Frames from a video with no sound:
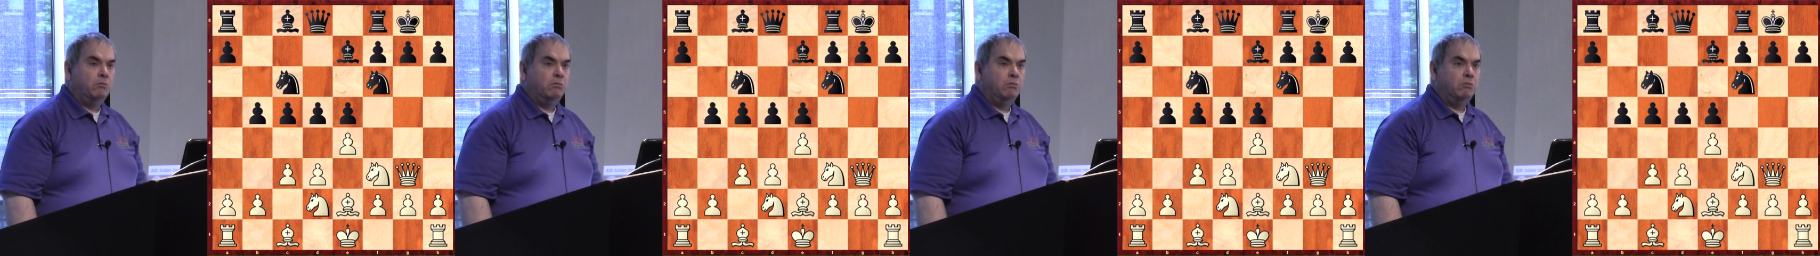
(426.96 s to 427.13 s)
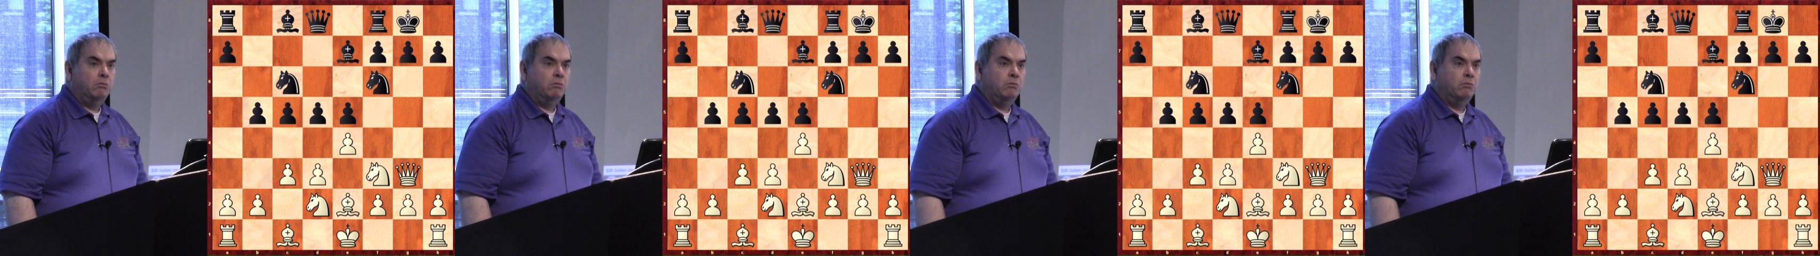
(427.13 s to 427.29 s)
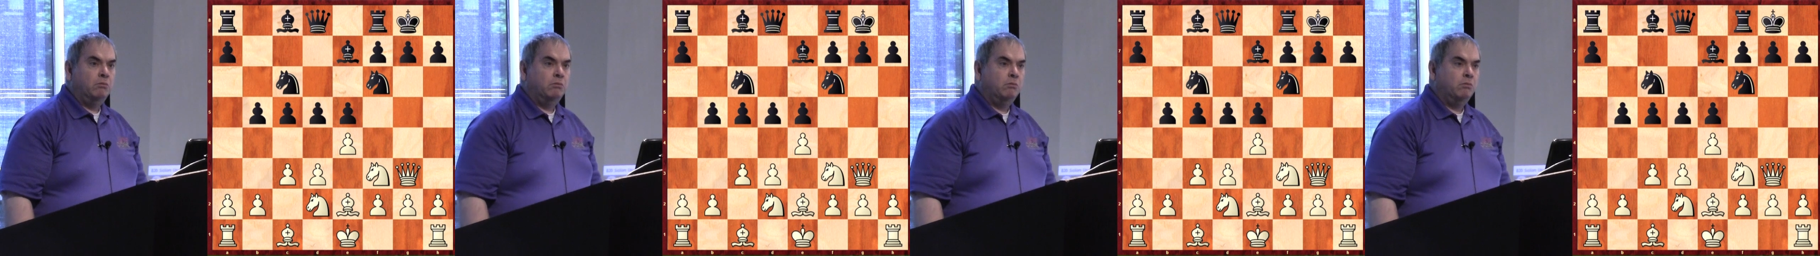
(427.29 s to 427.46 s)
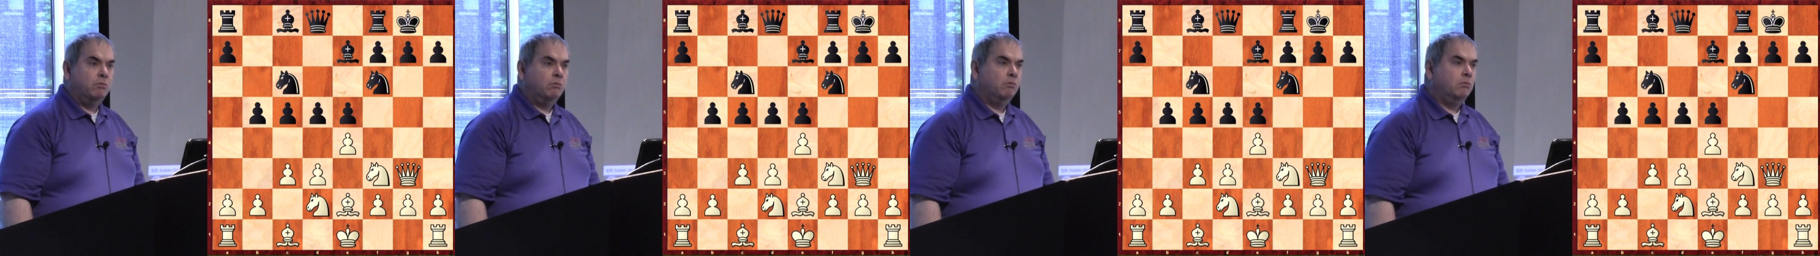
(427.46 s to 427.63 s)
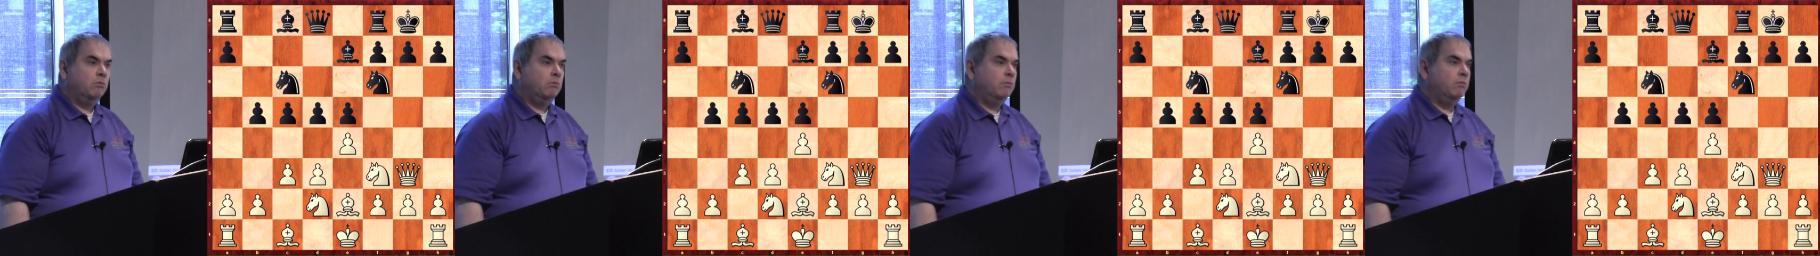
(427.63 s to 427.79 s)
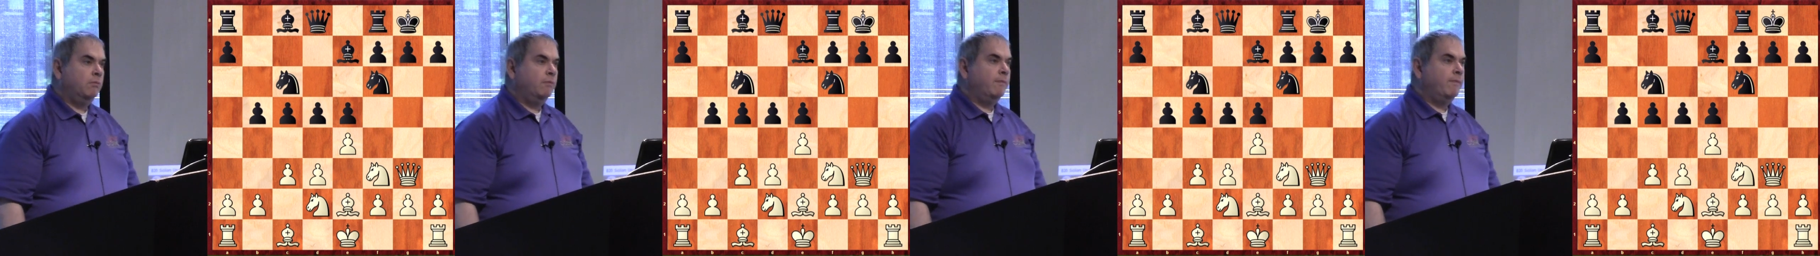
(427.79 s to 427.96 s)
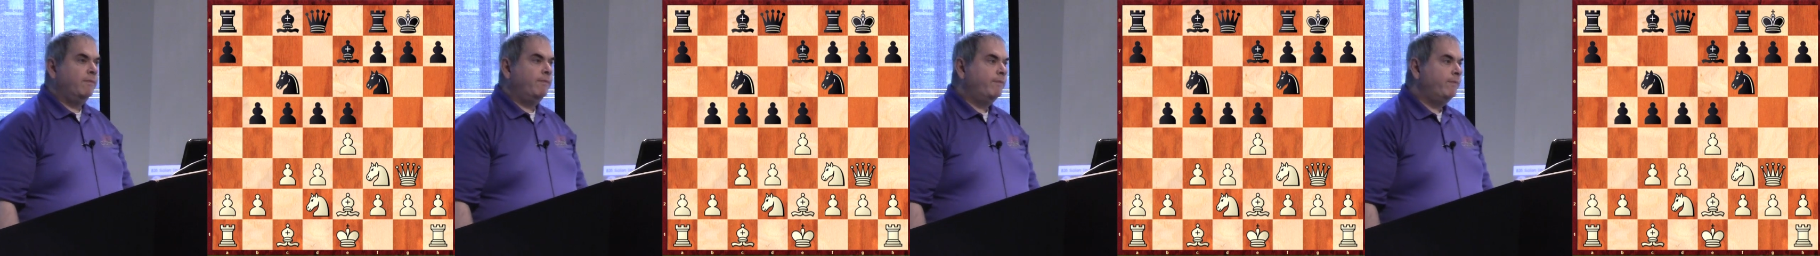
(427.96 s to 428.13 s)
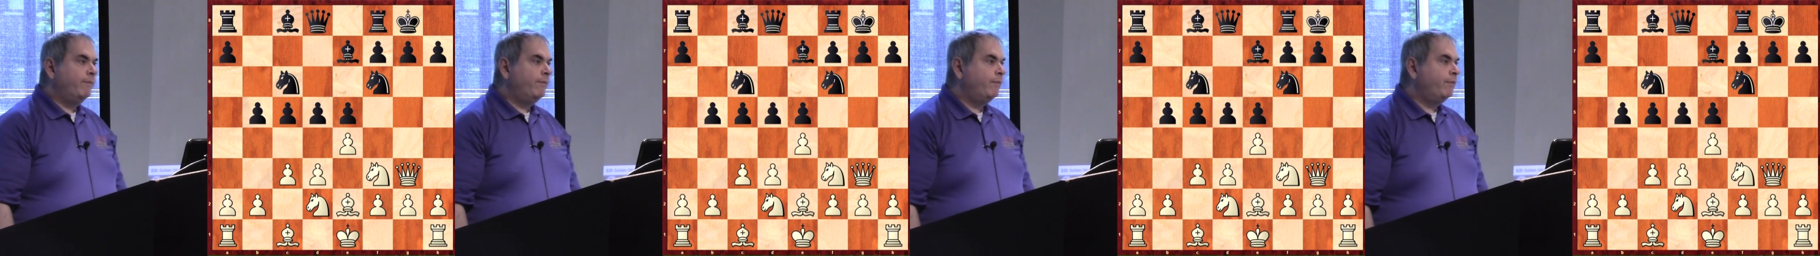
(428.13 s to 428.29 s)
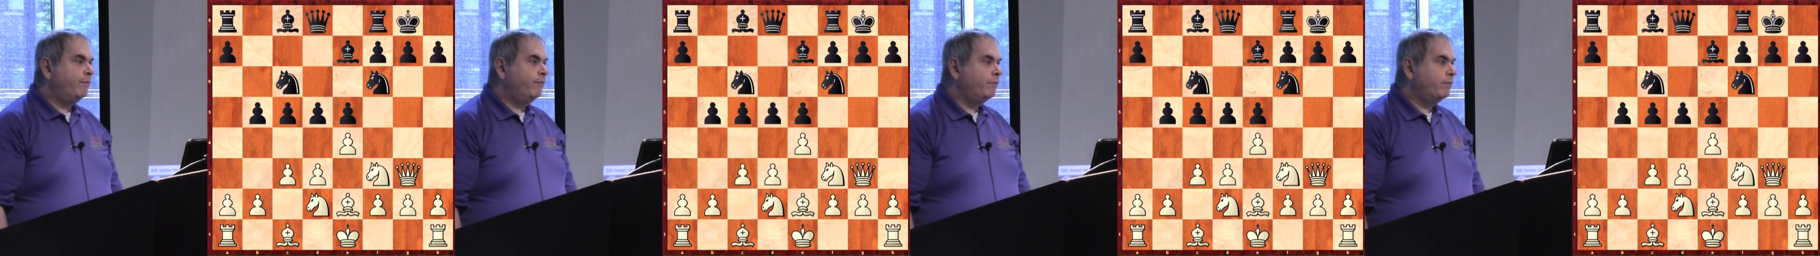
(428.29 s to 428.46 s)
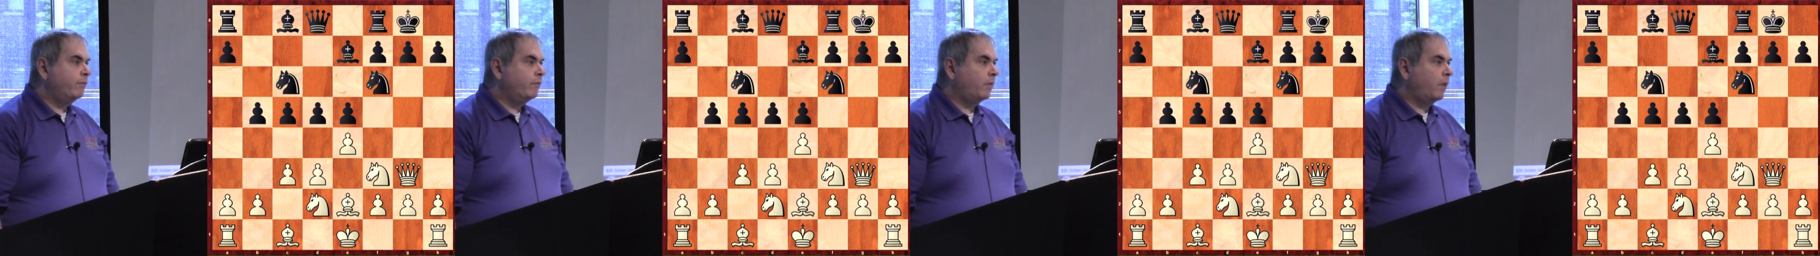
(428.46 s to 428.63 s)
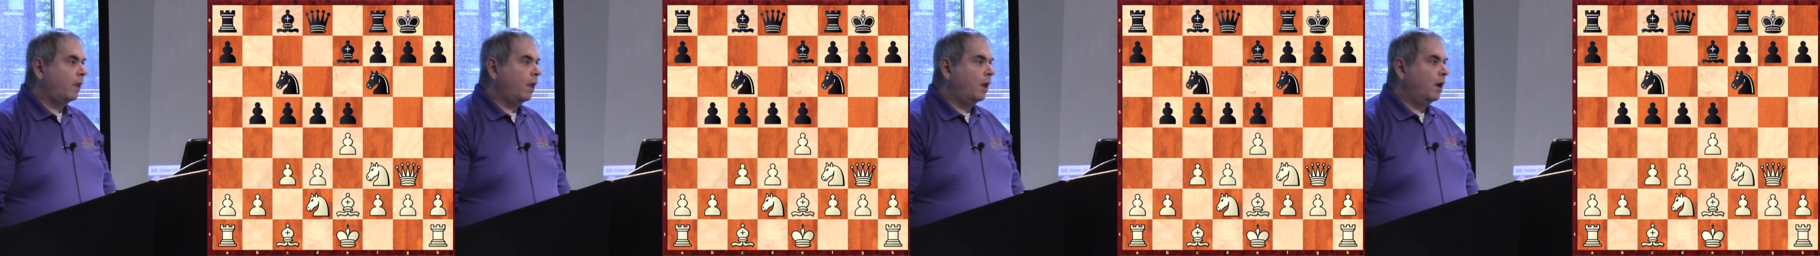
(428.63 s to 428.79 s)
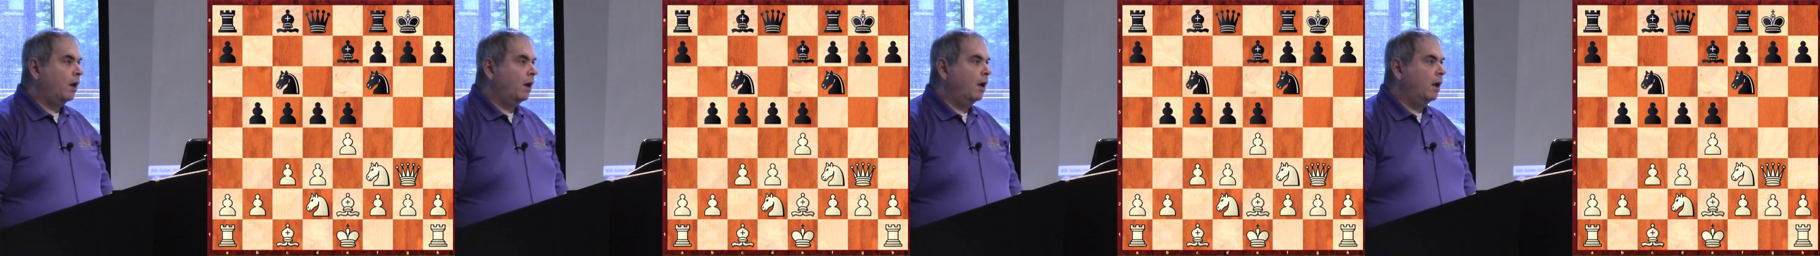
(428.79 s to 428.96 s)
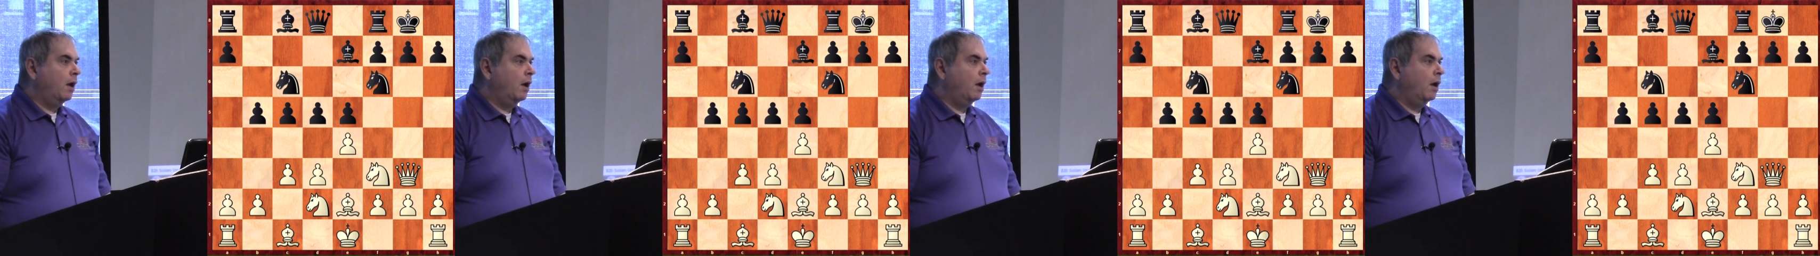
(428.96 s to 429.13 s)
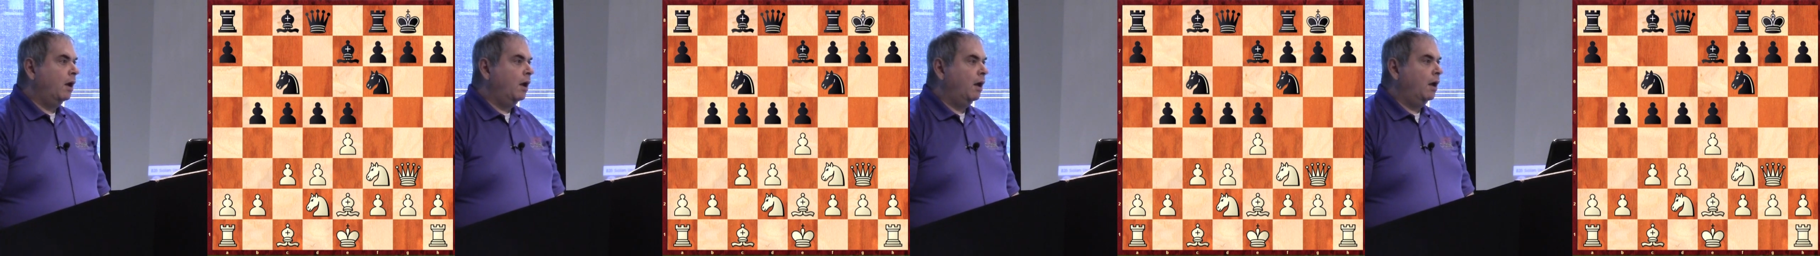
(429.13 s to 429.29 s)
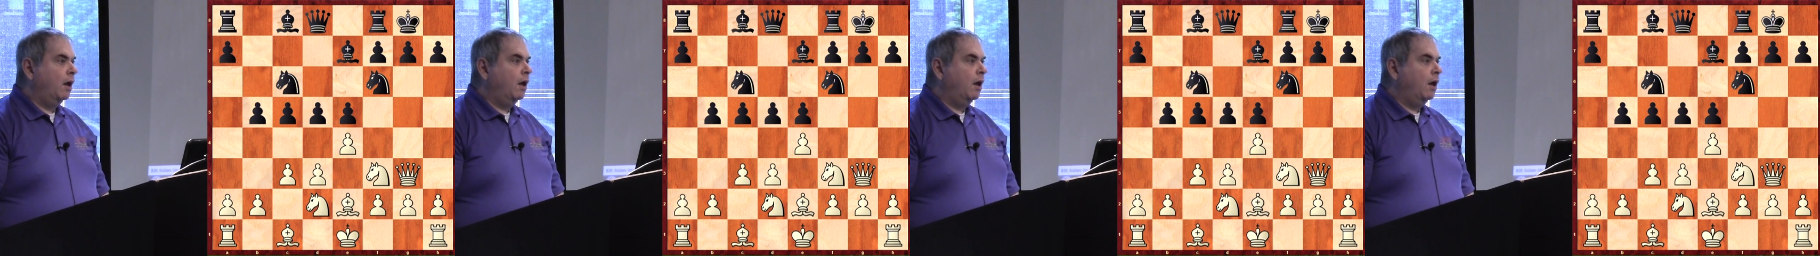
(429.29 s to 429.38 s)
Nobody speaks.